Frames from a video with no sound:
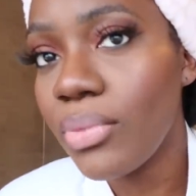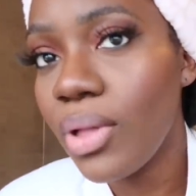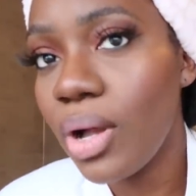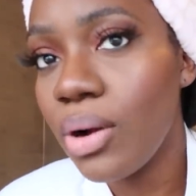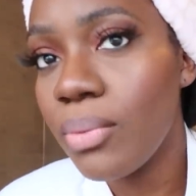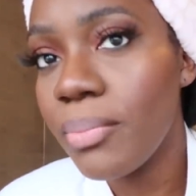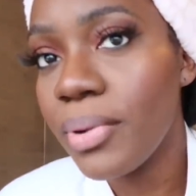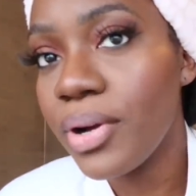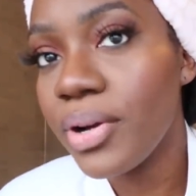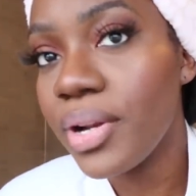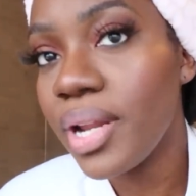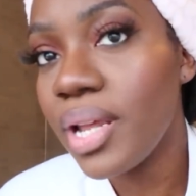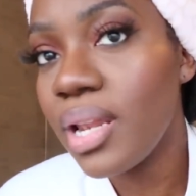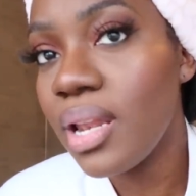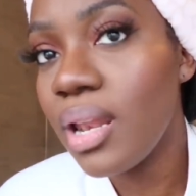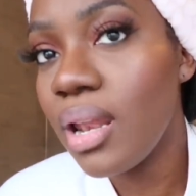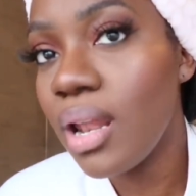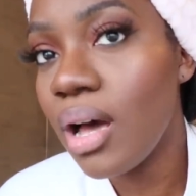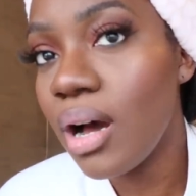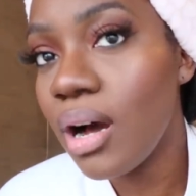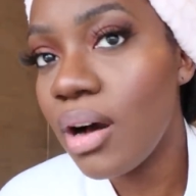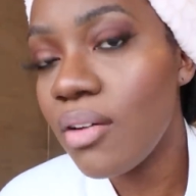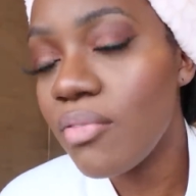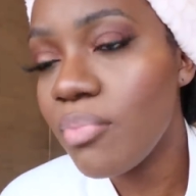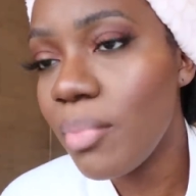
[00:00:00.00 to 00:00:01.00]
Oh my god, I
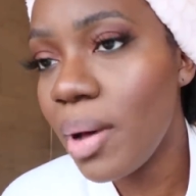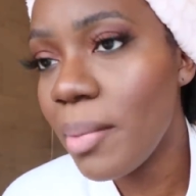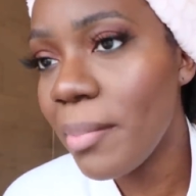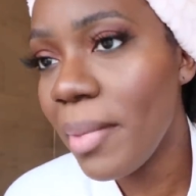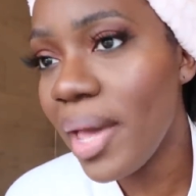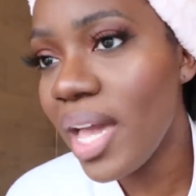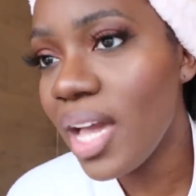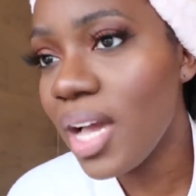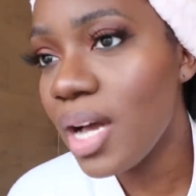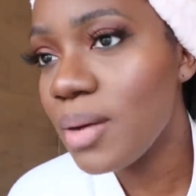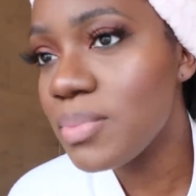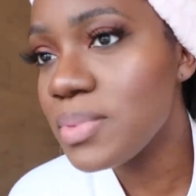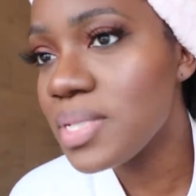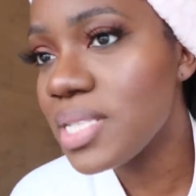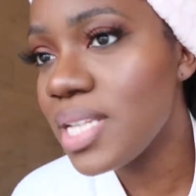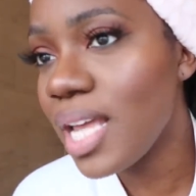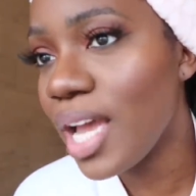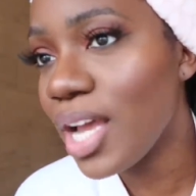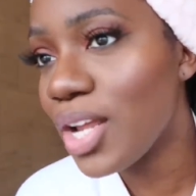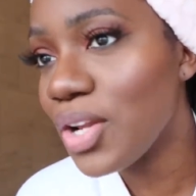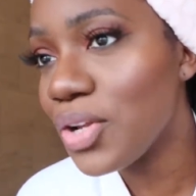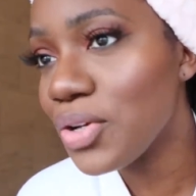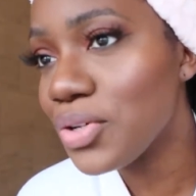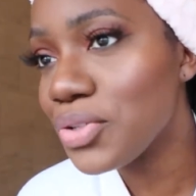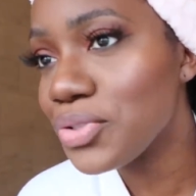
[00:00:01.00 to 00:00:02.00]
love my makeup today.
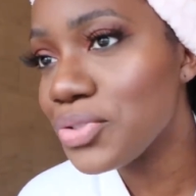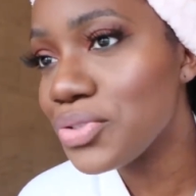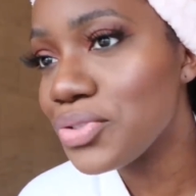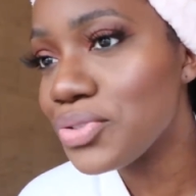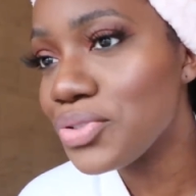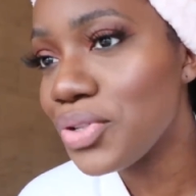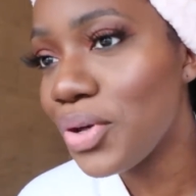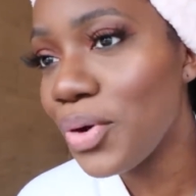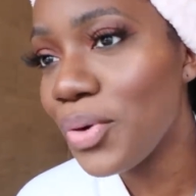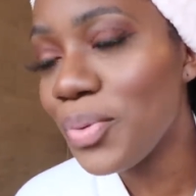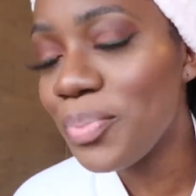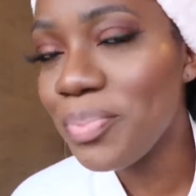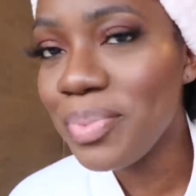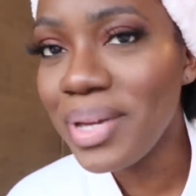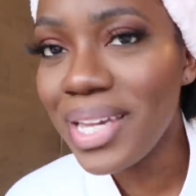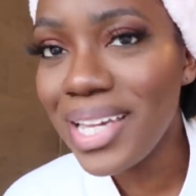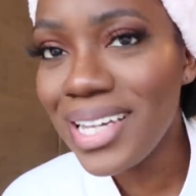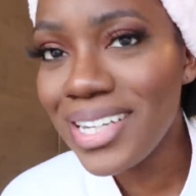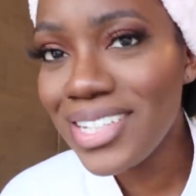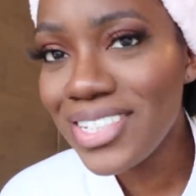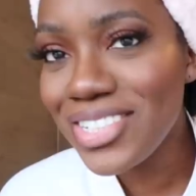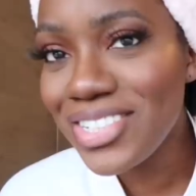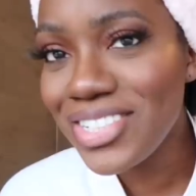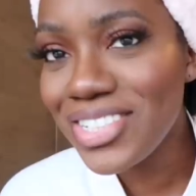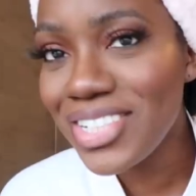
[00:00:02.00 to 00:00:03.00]
It looks so
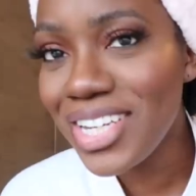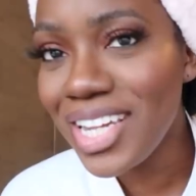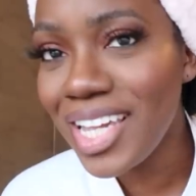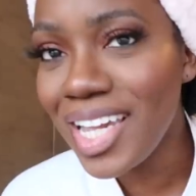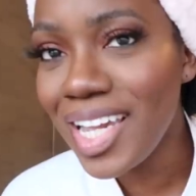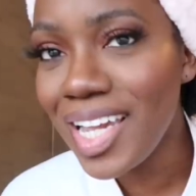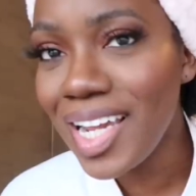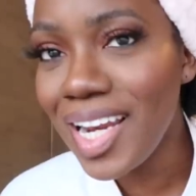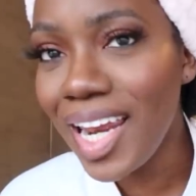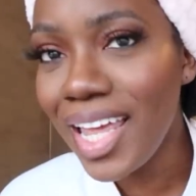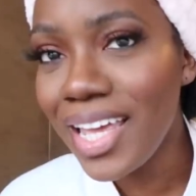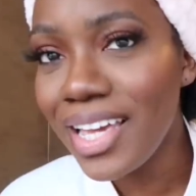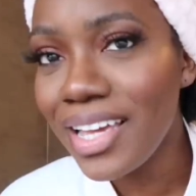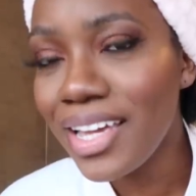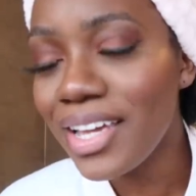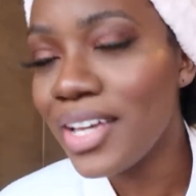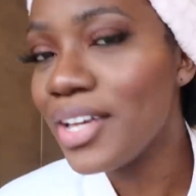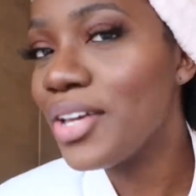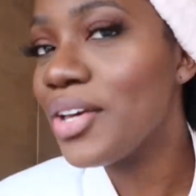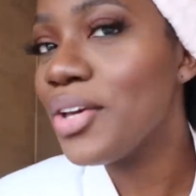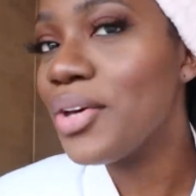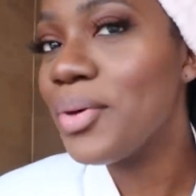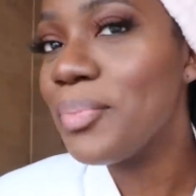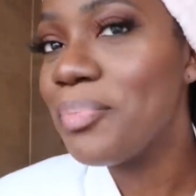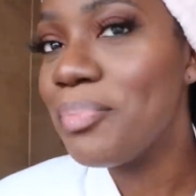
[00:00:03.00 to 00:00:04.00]
peachy, like
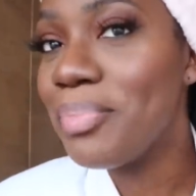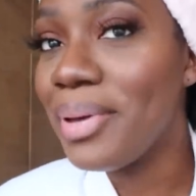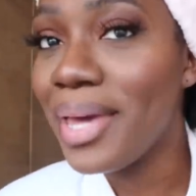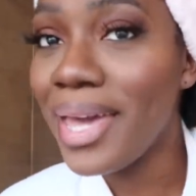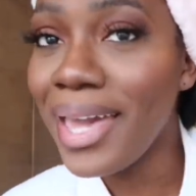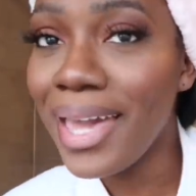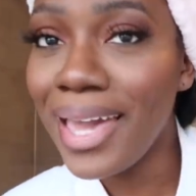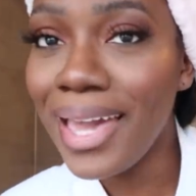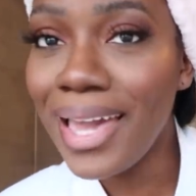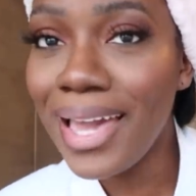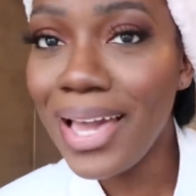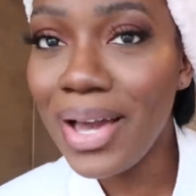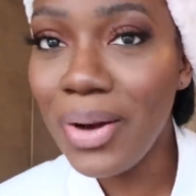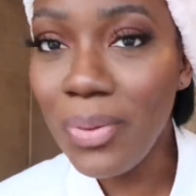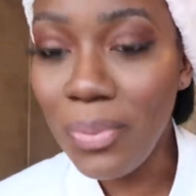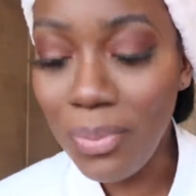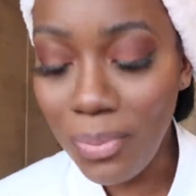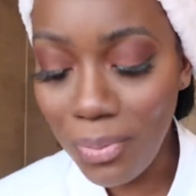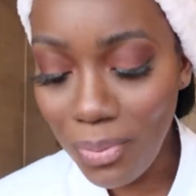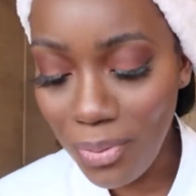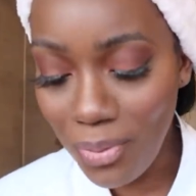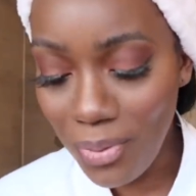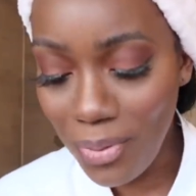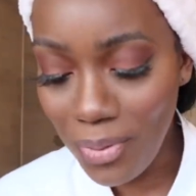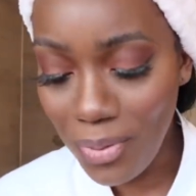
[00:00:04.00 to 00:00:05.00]
pink,
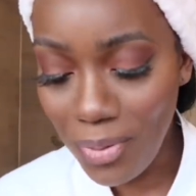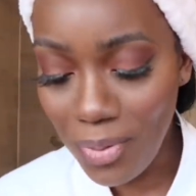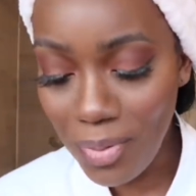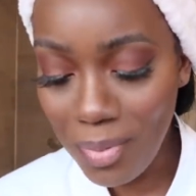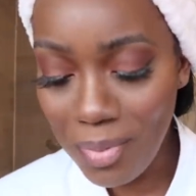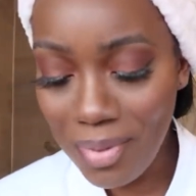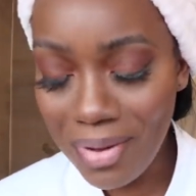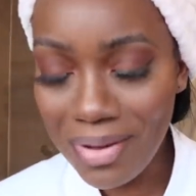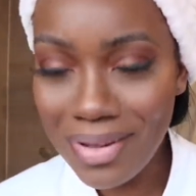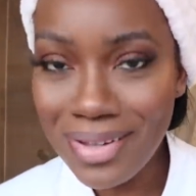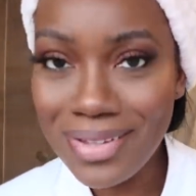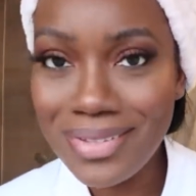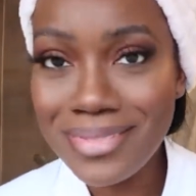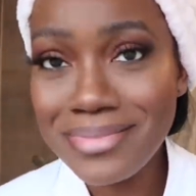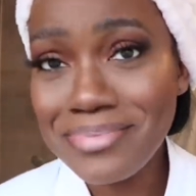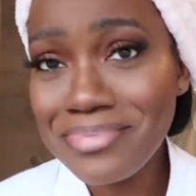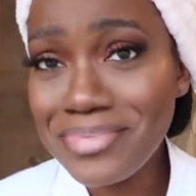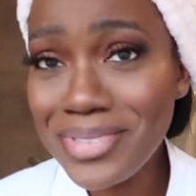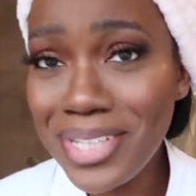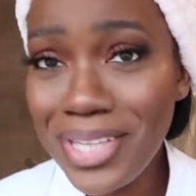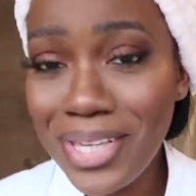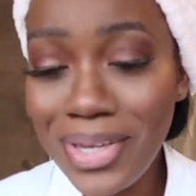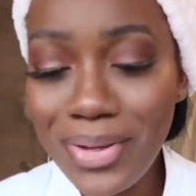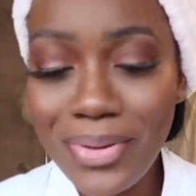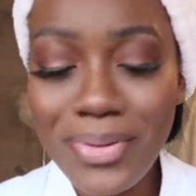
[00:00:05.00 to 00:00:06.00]
warm,
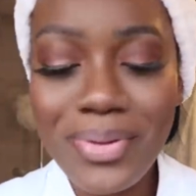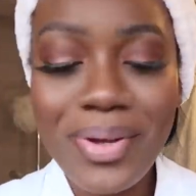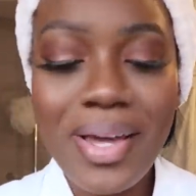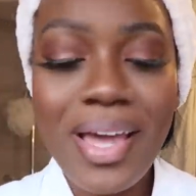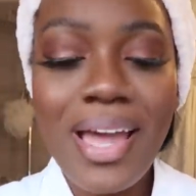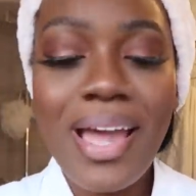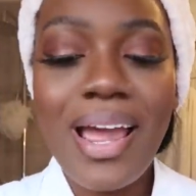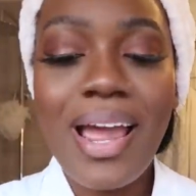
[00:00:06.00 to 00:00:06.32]
cute.